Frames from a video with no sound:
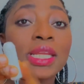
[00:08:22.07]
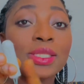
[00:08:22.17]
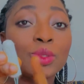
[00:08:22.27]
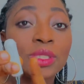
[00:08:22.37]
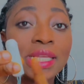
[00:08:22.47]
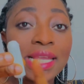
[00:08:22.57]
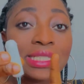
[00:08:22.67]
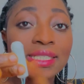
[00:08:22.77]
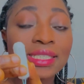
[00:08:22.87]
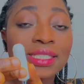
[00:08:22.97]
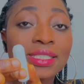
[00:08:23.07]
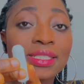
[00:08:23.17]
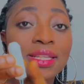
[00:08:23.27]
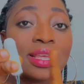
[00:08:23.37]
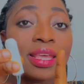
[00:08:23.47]
to change this
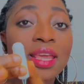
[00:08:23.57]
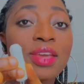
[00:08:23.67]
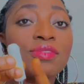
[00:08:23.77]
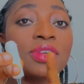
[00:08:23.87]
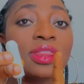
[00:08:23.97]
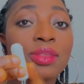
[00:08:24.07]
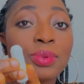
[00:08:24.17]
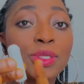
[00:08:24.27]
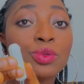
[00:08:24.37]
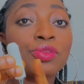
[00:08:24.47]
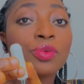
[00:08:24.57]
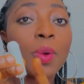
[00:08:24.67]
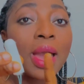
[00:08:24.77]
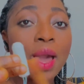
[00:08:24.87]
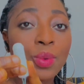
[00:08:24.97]
every 3 to
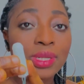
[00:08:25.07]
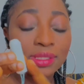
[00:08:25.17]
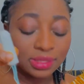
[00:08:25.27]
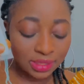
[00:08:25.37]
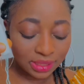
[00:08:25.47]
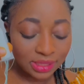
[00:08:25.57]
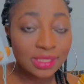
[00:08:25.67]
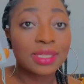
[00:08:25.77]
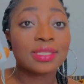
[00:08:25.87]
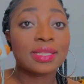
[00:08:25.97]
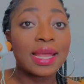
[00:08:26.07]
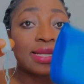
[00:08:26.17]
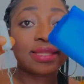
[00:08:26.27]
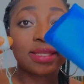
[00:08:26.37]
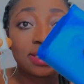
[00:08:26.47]
4 hours, just
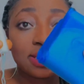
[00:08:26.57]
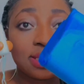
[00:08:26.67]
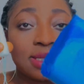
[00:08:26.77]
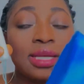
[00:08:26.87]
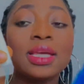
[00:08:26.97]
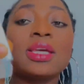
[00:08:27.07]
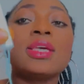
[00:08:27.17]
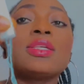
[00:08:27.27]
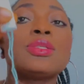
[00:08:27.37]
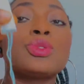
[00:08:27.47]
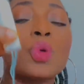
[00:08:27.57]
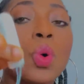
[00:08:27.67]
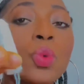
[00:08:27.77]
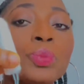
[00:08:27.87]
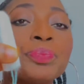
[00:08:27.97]
like this.
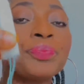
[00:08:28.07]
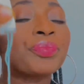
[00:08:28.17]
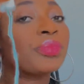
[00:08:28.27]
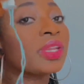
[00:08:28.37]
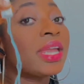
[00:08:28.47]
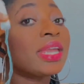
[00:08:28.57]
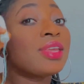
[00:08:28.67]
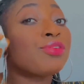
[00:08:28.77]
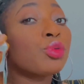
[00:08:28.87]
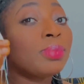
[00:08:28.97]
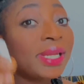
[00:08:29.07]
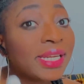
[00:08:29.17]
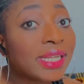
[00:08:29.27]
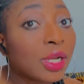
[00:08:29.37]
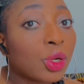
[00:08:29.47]
So if you
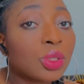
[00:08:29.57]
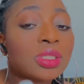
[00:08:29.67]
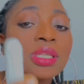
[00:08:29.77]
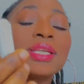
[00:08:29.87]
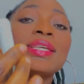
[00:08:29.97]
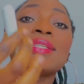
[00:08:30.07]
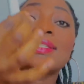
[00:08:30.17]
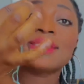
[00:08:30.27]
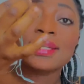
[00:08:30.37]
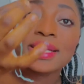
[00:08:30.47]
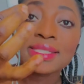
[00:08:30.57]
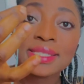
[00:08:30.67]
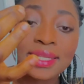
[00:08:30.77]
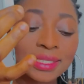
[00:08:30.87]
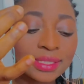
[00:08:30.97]
bleed a lot, insert
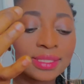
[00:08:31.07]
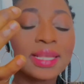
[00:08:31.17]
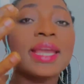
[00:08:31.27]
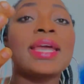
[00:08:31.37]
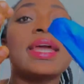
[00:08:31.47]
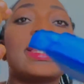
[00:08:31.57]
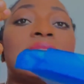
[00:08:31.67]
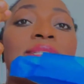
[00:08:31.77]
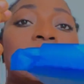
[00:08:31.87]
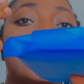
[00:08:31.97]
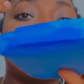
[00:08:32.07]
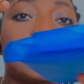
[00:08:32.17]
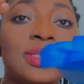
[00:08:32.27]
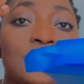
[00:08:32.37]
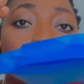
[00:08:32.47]
this and
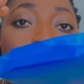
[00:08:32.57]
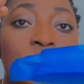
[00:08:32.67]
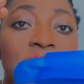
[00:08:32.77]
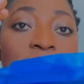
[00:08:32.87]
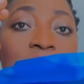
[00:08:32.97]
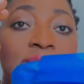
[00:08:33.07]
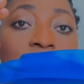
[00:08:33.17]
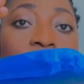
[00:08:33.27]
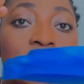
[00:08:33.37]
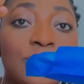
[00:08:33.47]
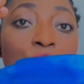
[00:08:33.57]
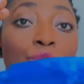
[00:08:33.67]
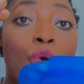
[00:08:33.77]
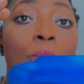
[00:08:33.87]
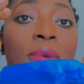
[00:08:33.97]
put this in your
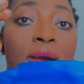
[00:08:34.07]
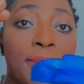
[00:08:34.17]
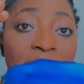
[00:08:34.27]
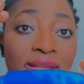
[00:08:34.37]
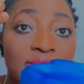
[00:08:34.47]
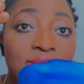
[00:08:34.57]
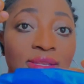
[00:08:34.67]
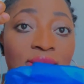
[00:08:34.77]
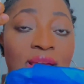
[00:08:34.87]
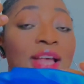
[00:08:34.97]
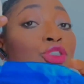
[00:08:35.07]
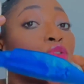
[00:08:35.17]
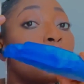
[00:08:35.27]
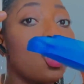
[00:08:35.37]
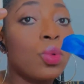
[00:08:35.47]
normal panty as
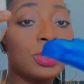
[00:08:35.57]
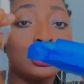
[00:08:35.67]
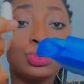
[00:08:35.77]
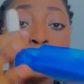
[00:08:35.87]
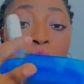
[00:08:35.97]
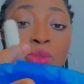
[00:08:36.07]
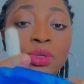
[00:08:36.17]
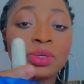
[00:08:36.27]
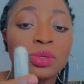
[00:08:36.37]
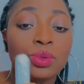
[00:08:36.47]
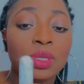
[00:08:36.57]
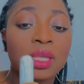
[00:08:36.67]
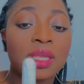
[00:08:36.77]
you always do. Okay,